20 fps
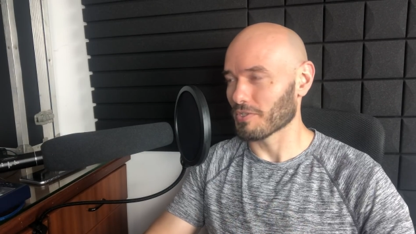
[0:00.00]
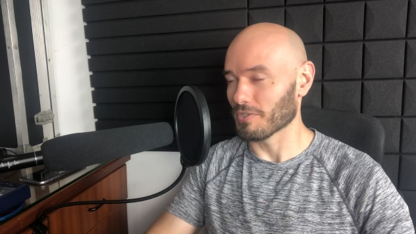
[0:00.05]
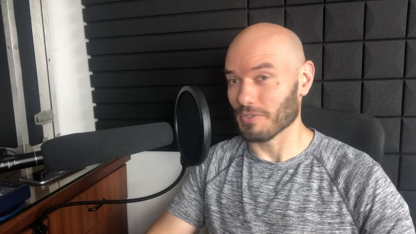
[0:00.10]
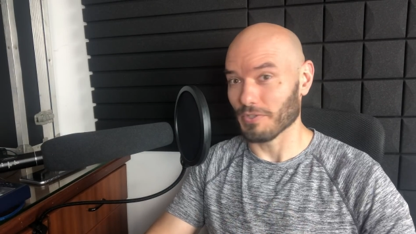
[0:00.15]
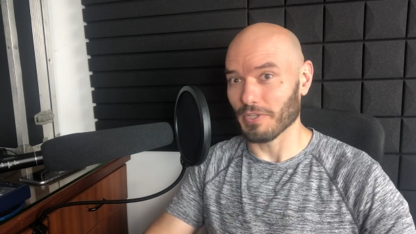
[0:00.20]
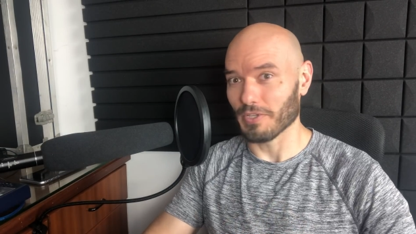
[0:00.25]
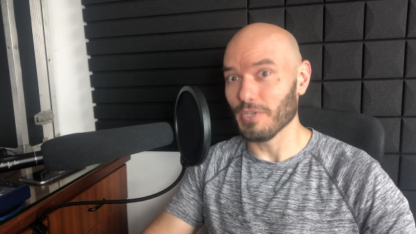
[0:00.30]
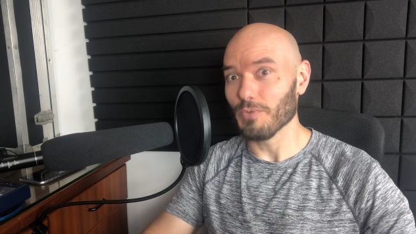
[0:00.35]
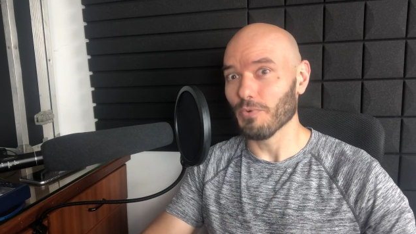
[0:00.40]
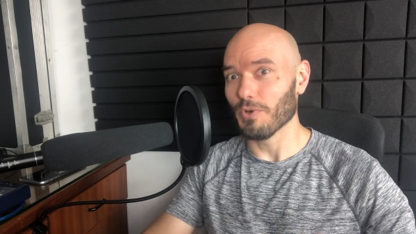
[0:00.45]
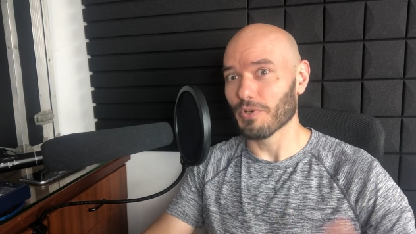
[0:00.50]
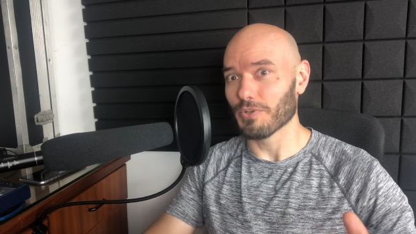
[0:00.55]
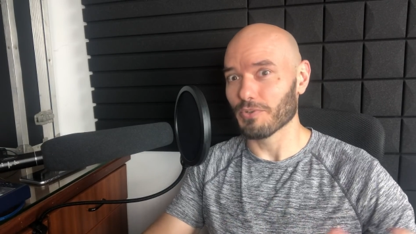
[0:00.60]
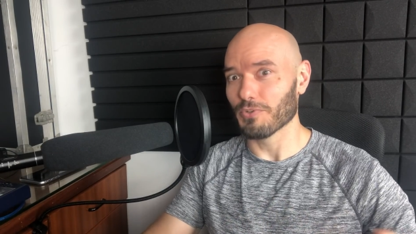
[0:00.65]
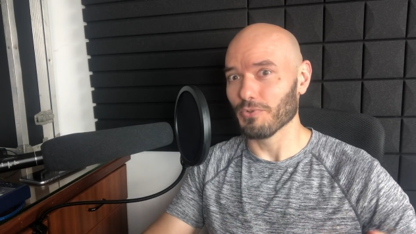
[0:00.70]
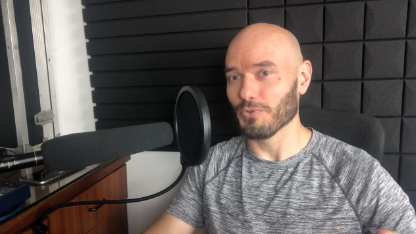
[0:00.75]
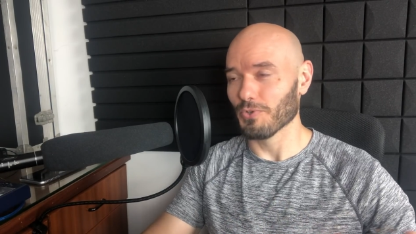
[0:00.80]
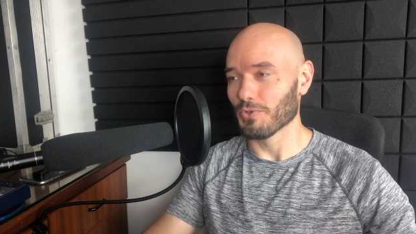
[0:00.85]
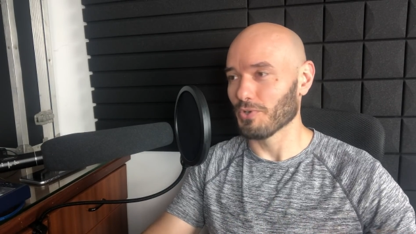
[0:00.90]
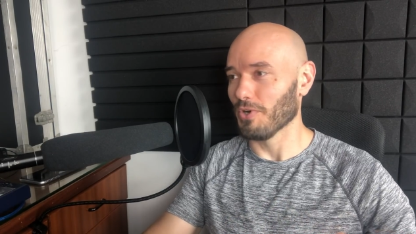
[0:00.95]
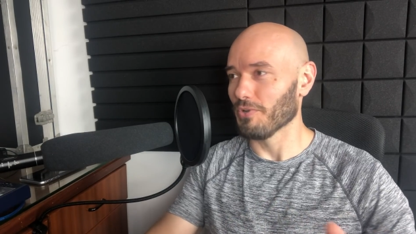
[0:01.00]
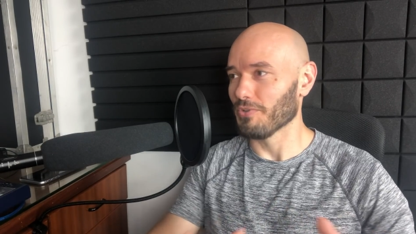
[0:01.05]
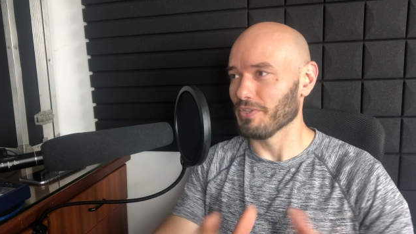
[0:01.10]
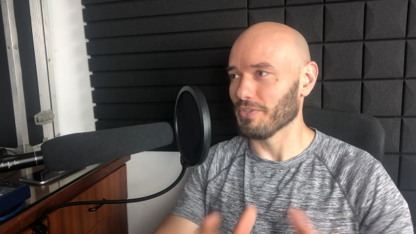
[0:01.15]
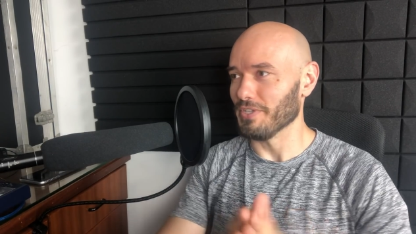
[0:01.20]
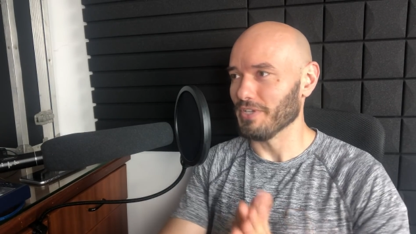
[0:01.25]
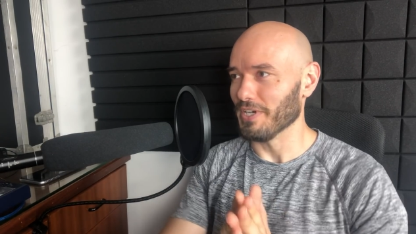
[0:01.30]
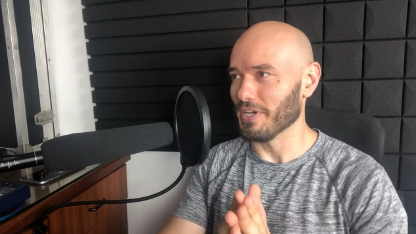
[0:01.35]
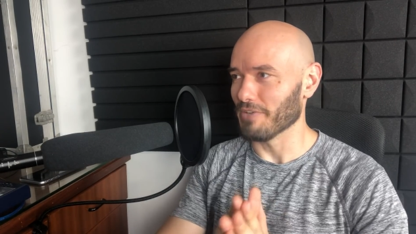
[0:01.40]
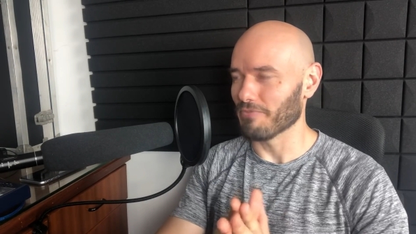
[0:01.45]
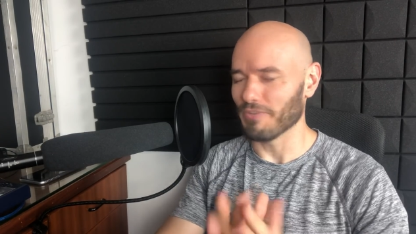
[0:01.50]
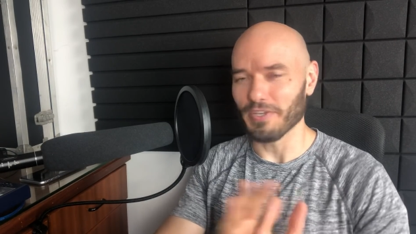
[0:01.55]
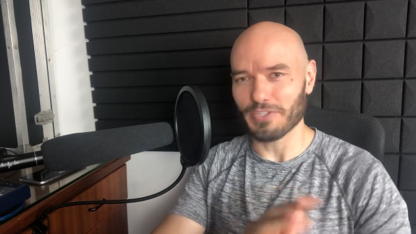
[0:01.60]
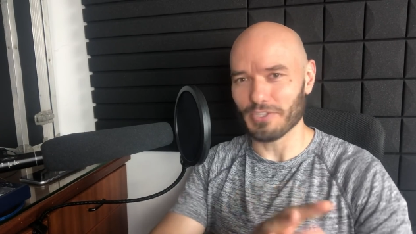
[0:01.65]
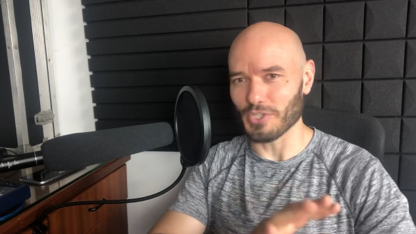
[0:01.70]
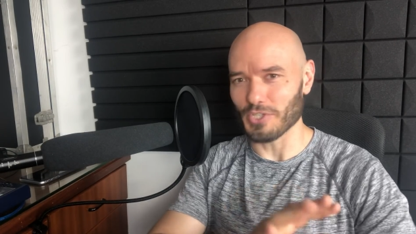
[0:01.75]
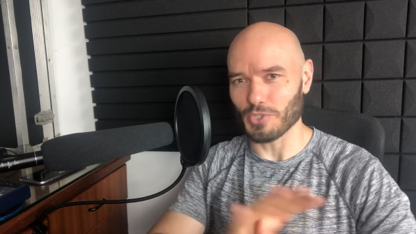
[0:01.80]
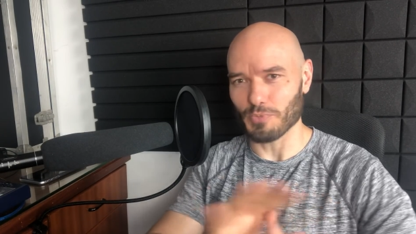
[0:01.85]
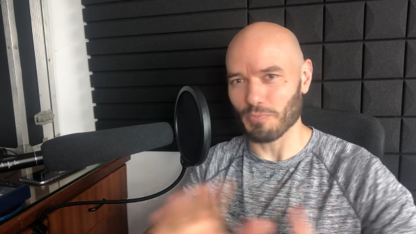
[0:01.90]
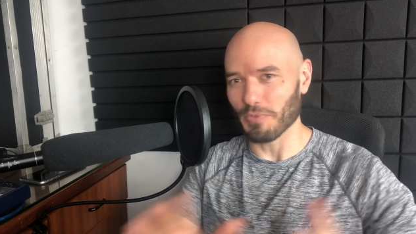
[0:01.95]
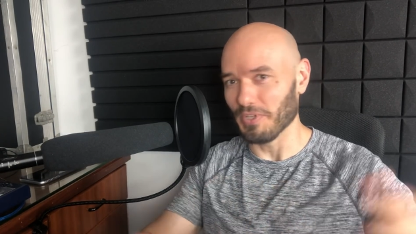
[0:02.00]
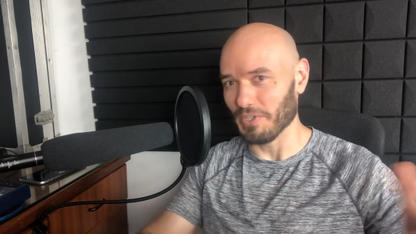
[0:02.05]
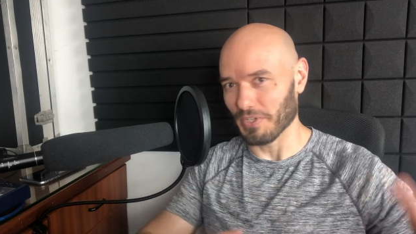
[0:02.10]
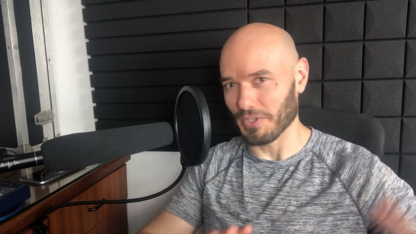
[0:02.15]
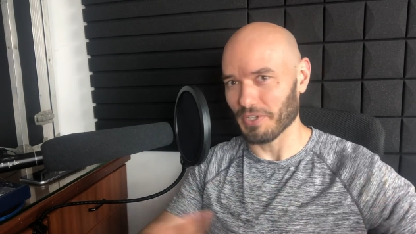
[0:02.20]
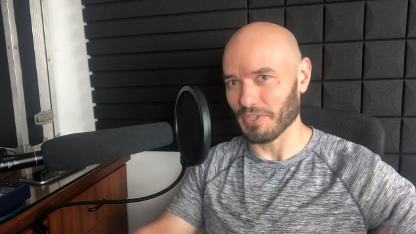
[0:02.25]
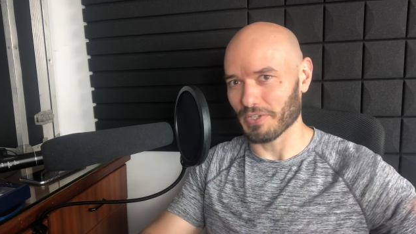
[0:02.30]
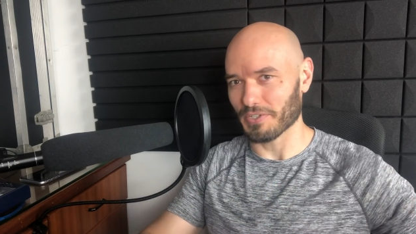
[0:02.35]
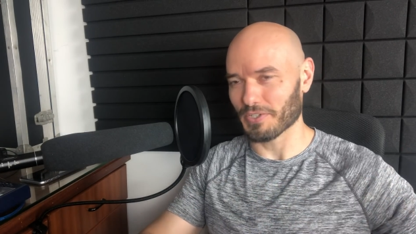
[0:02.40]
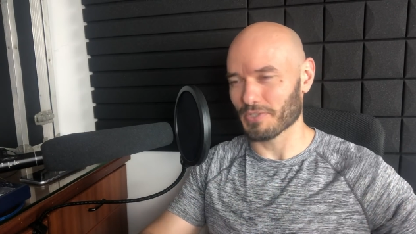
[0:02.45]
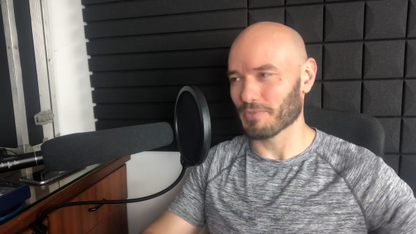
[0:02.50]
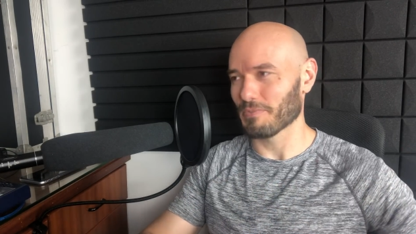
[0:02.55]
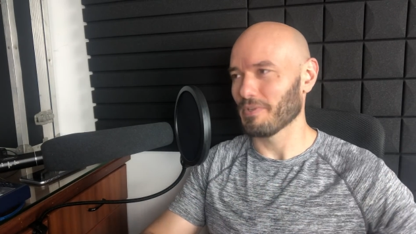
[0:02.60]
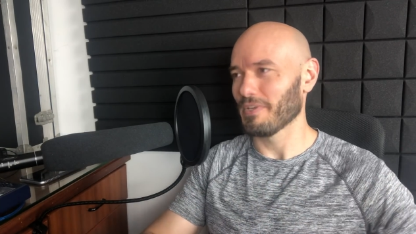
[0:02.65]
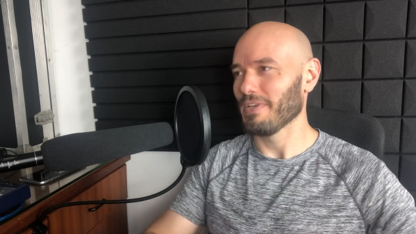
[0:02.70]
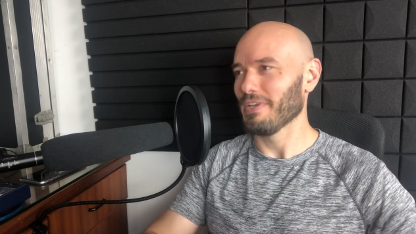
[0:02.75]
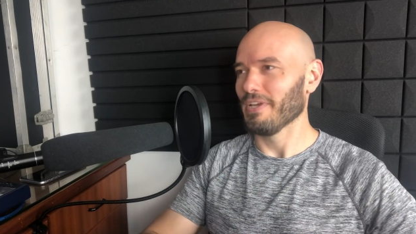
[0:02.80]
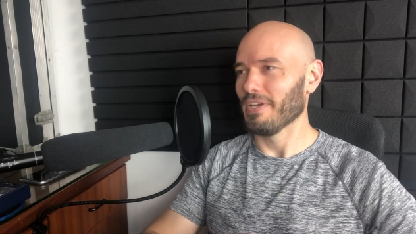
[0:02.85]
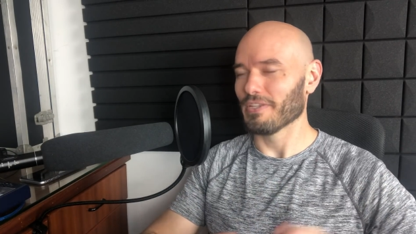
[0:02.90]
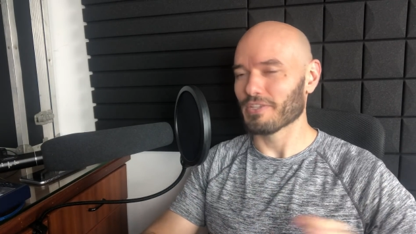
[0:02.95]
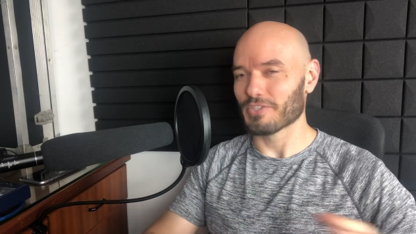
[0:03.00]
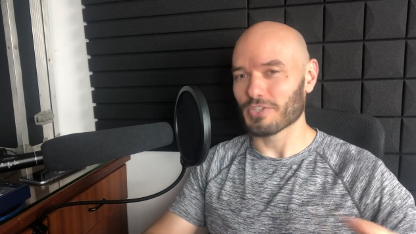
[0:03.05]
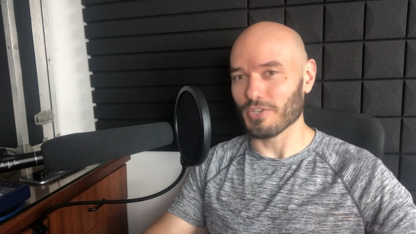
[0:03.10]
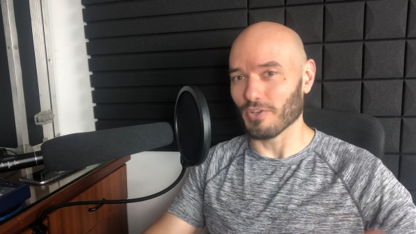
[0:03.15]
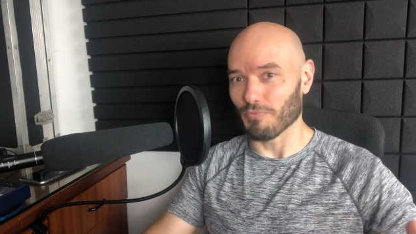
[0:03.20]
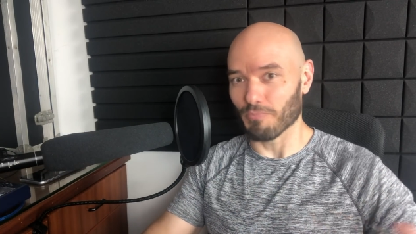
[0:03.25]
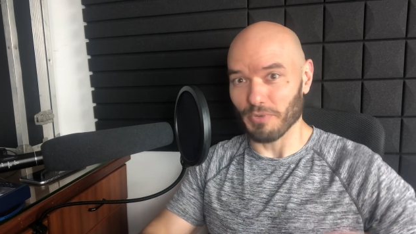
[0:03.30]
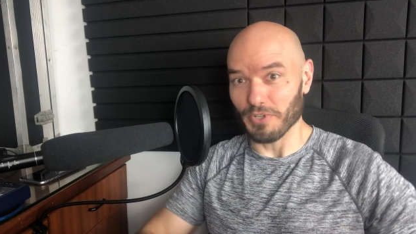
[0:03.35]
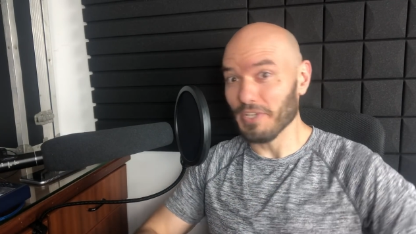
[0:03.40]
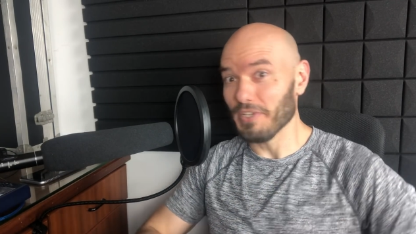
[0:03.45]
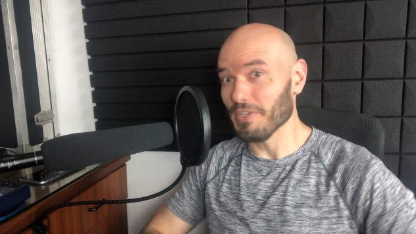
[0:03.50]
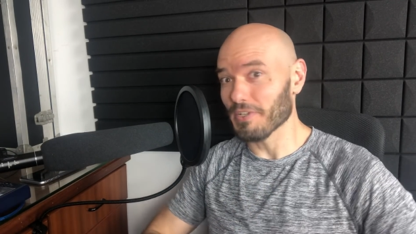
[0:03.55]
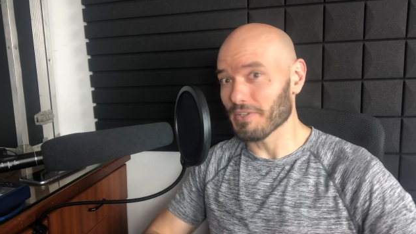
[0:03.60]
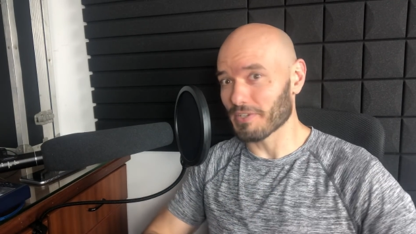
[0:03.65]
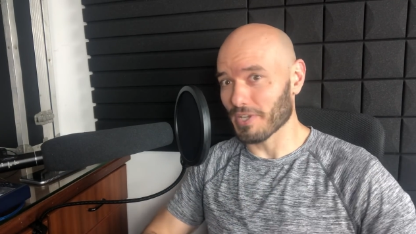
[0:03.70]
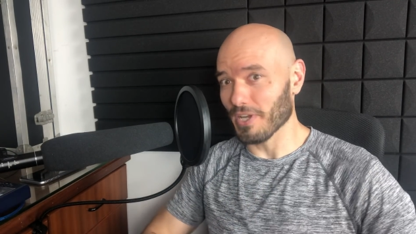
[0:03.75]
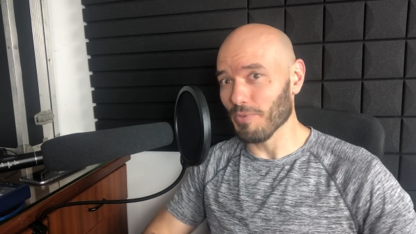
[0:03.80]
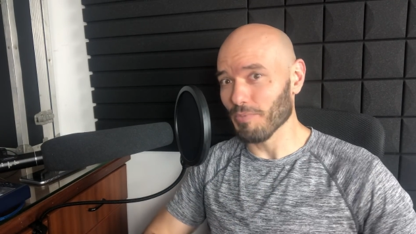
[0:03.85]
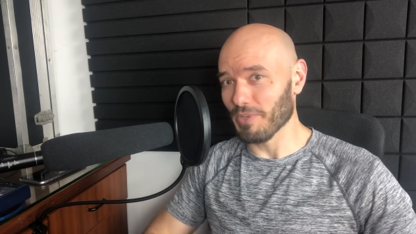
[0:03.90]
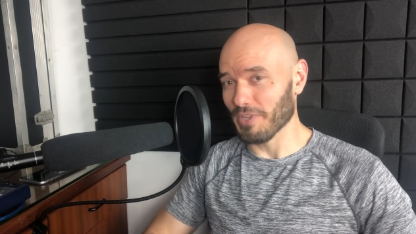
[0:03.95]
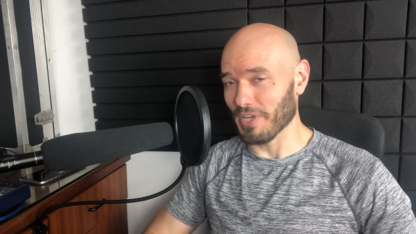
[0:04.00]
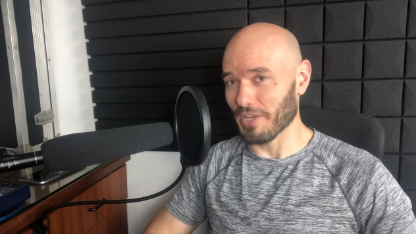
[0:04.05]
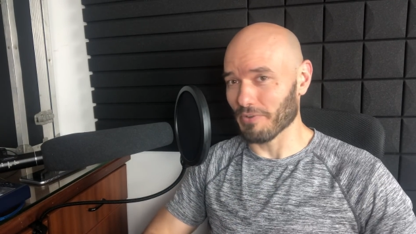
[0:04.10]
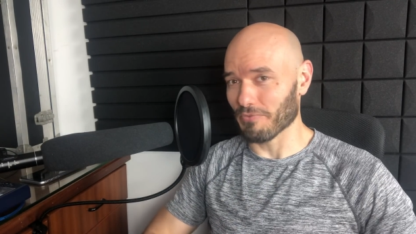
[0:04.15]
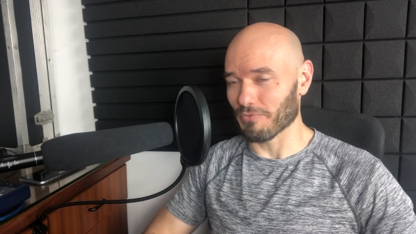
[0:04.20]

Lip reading: Like, he wanted to learn all the fancy spinning kicks and stuff, but he didn't tell me that at